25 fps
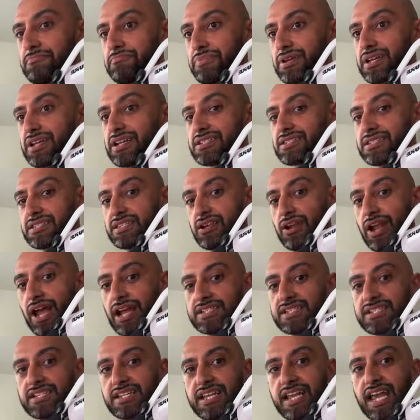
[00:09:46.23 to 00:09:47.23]
because they're
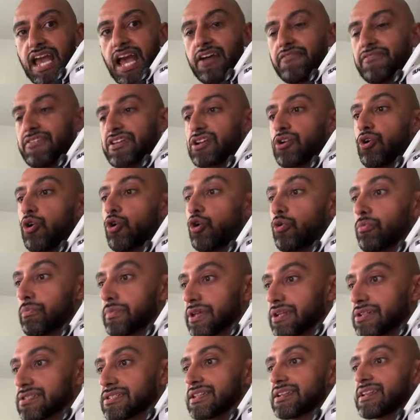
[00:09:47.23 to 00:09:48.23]
actually having whole
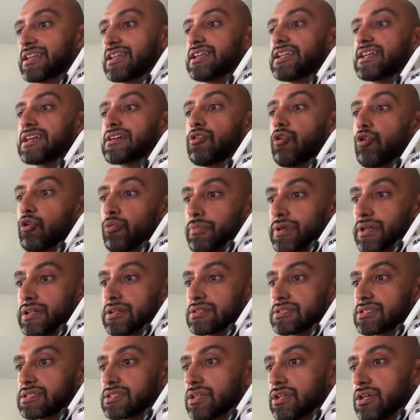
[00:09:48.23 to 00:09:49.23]
meals and eating whole
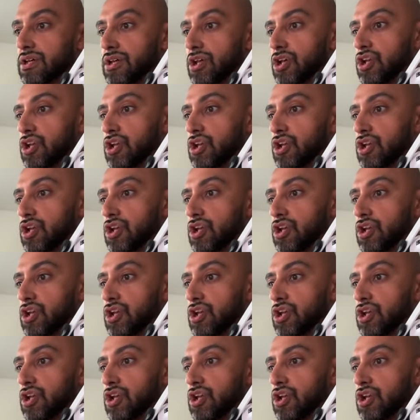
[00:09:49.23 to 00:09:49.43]
meals.